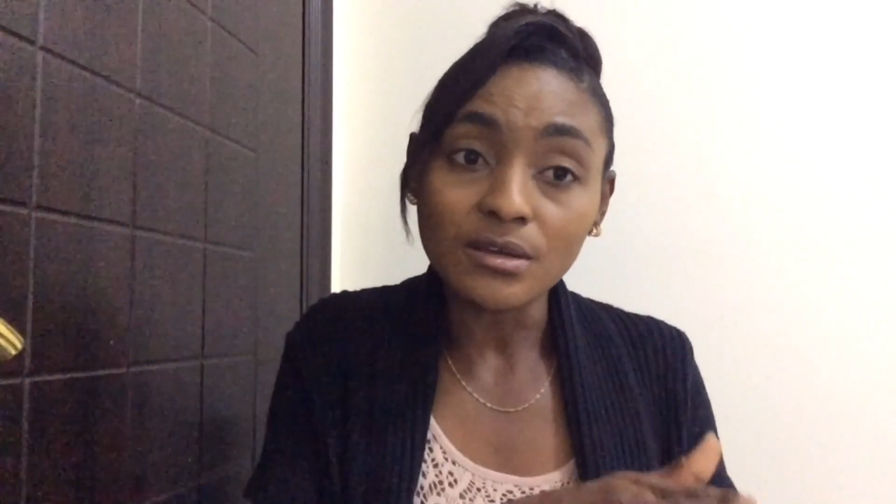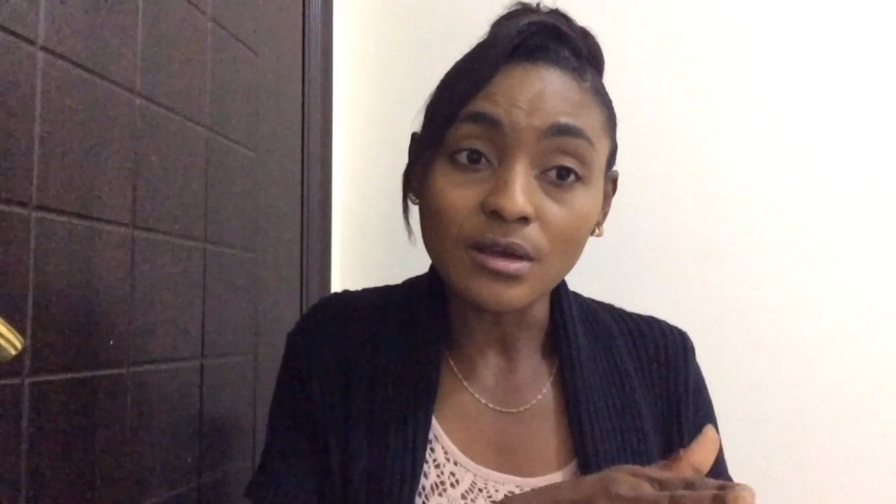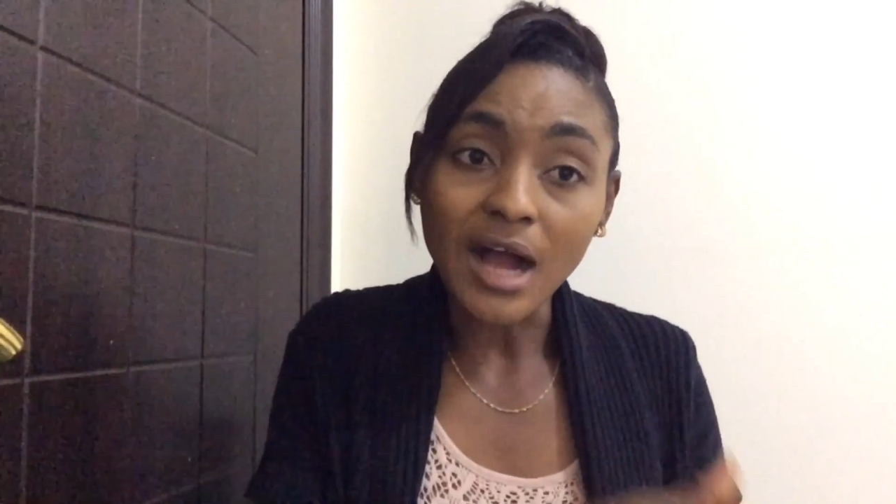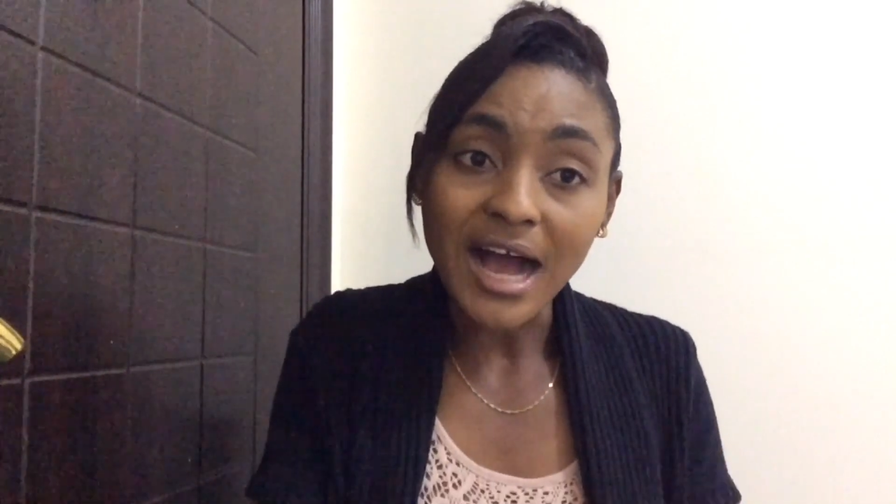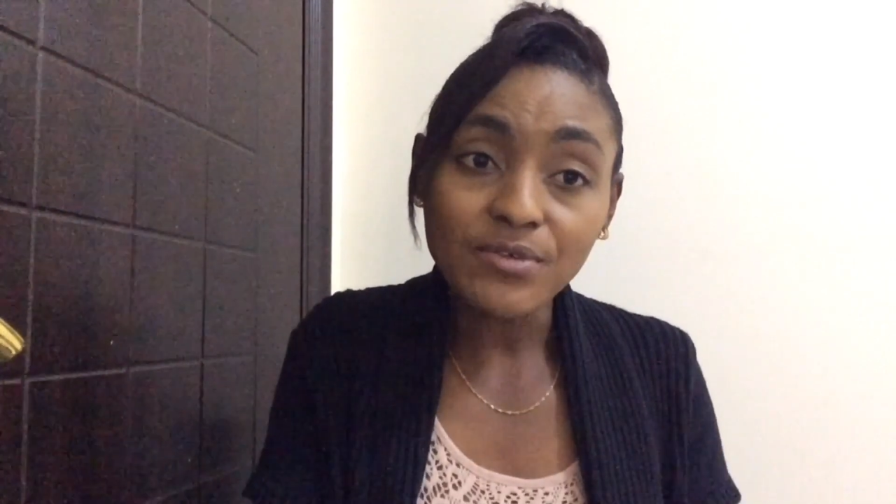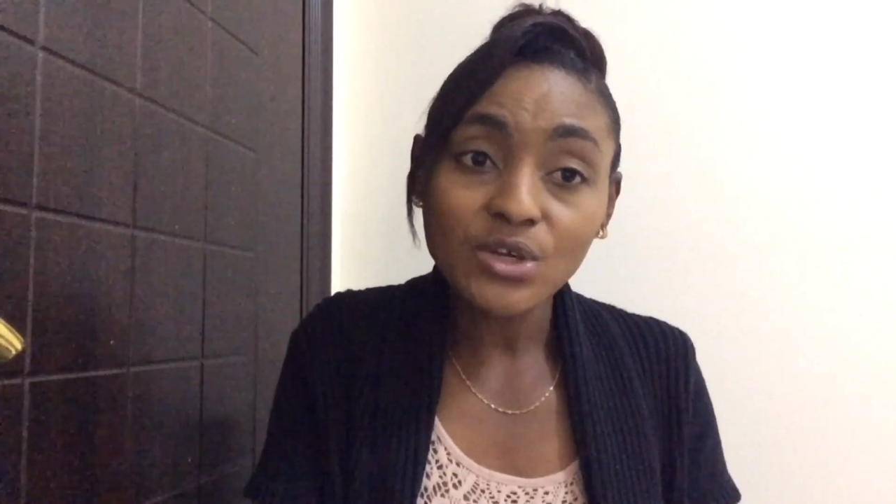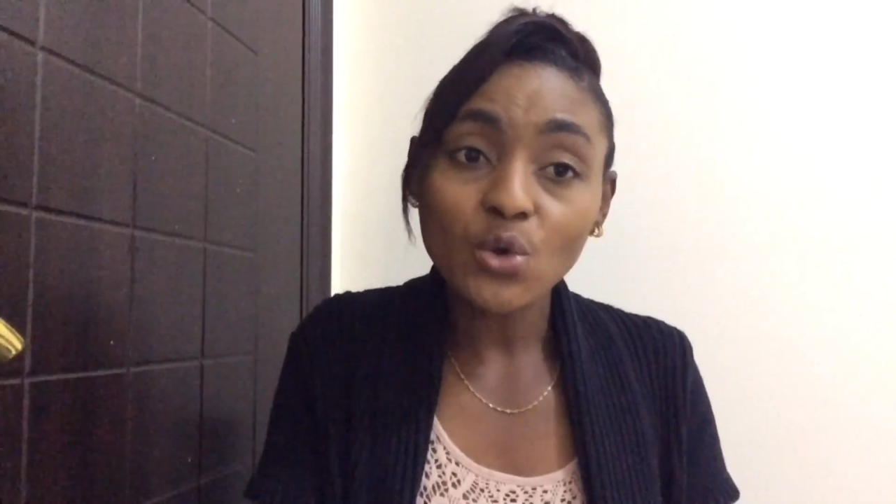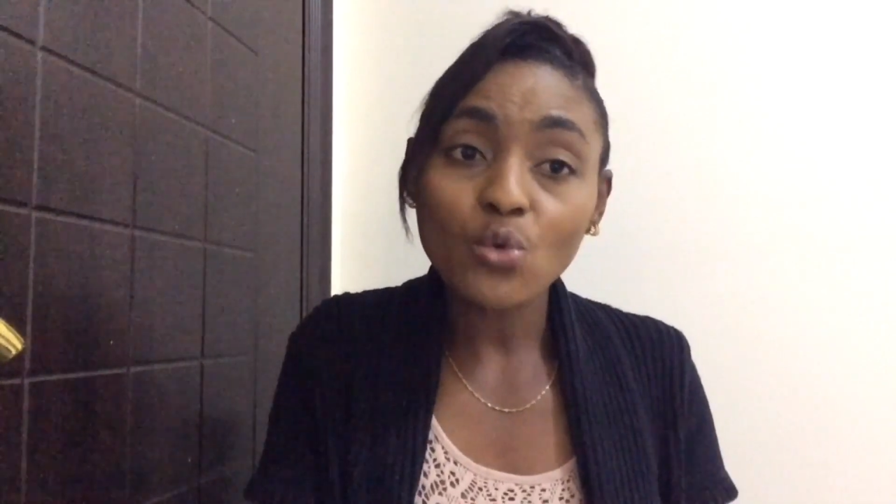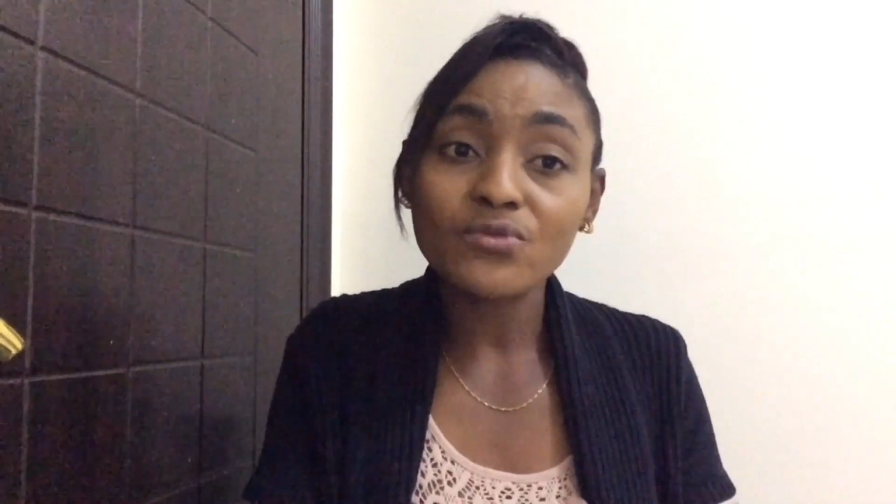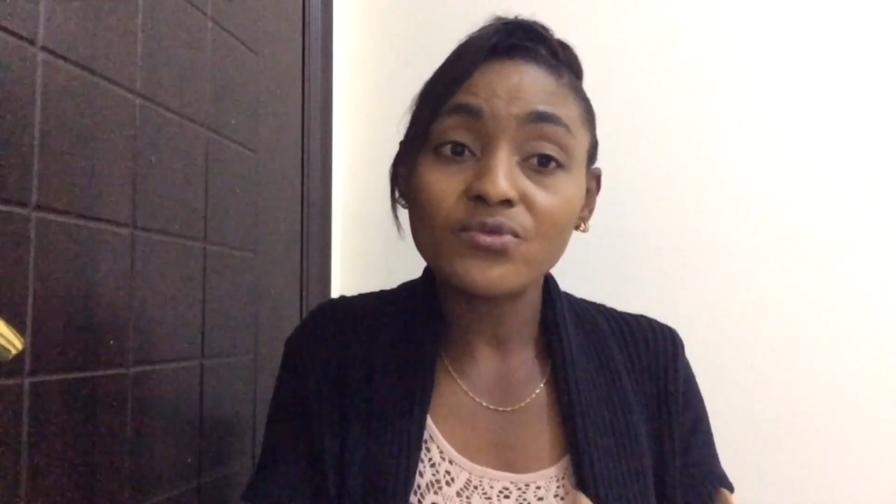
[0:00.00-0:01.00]
having your
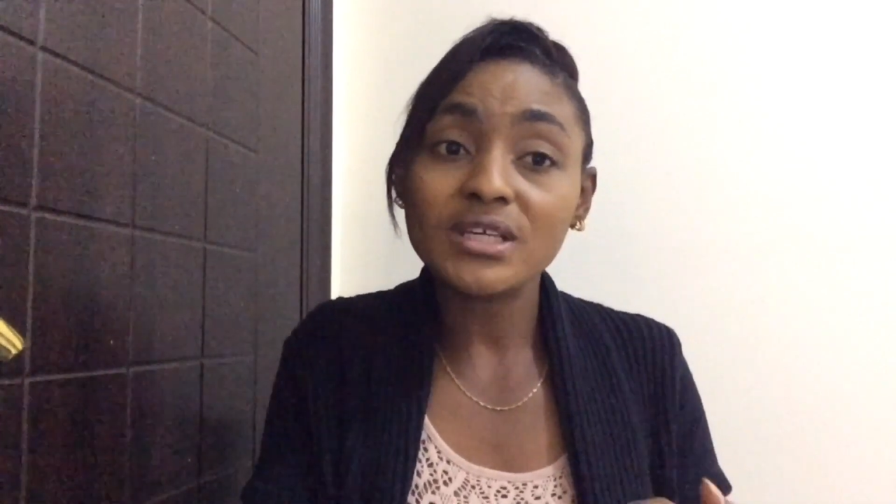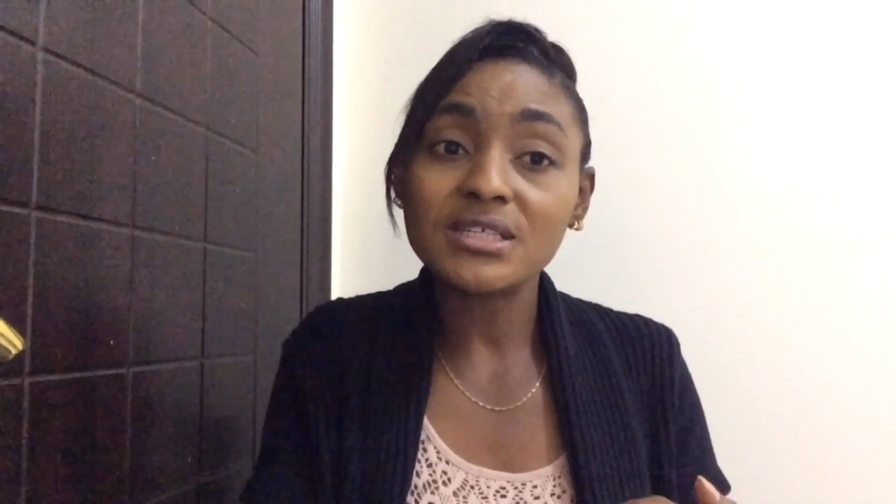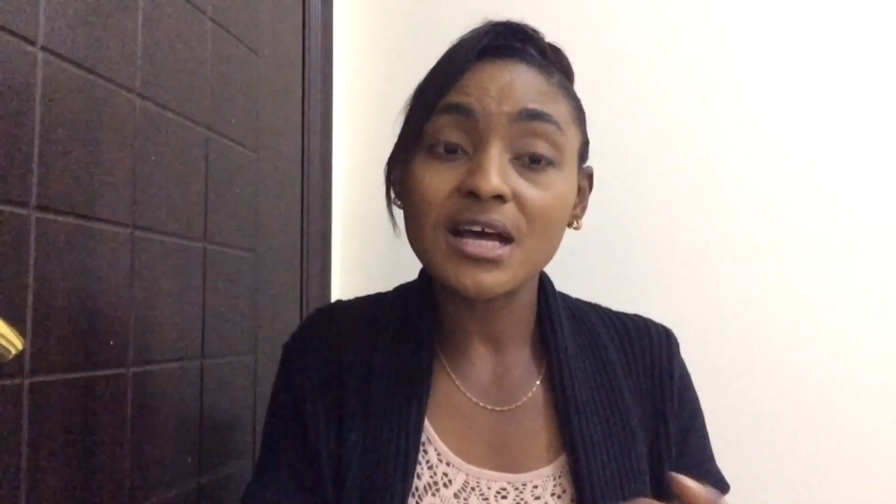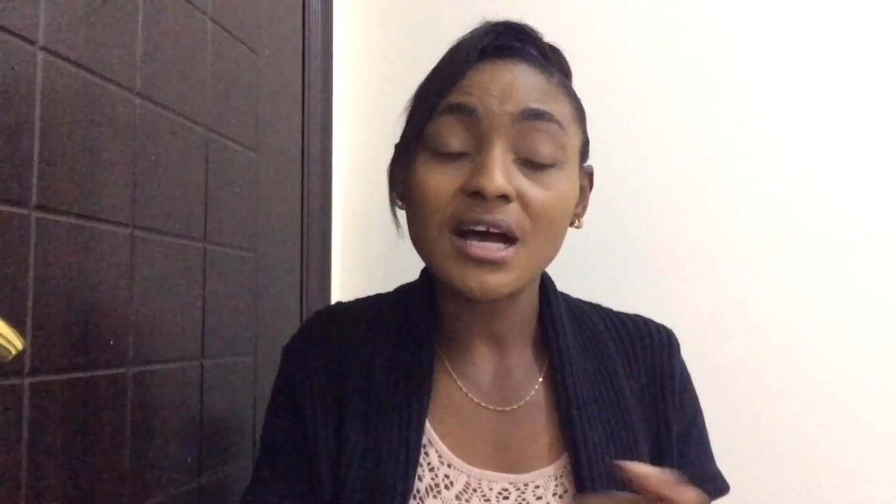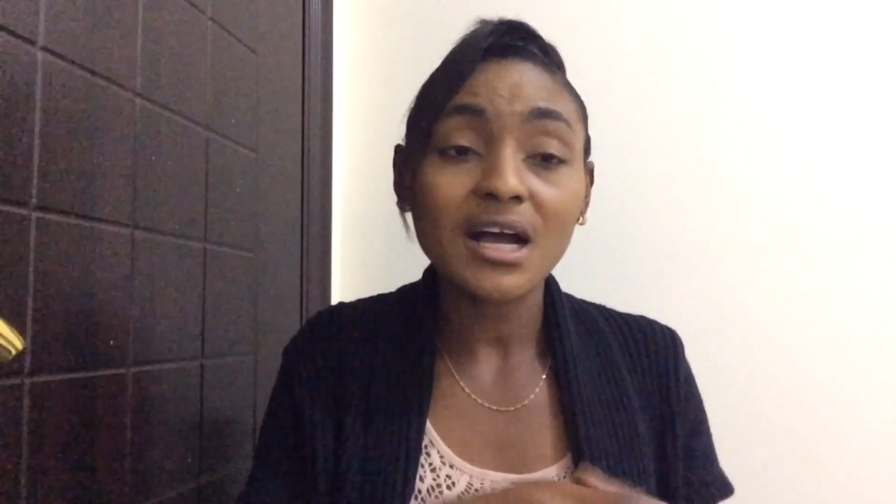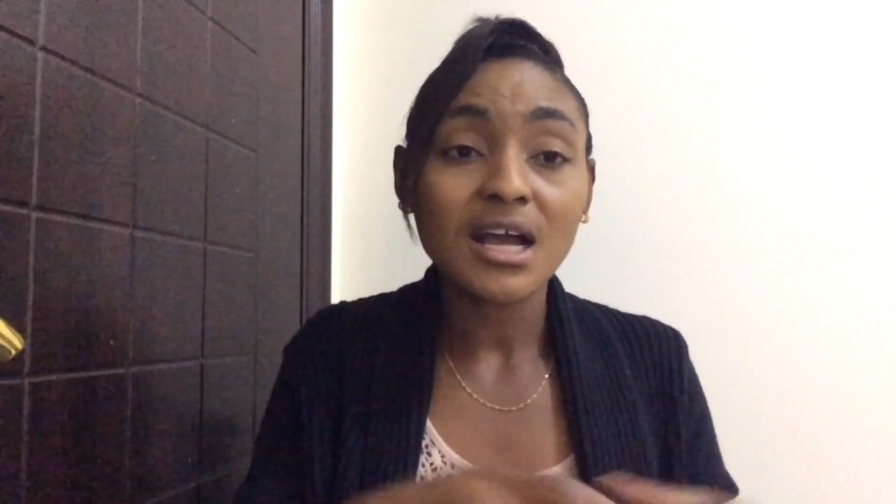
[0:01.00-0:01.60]
own visa,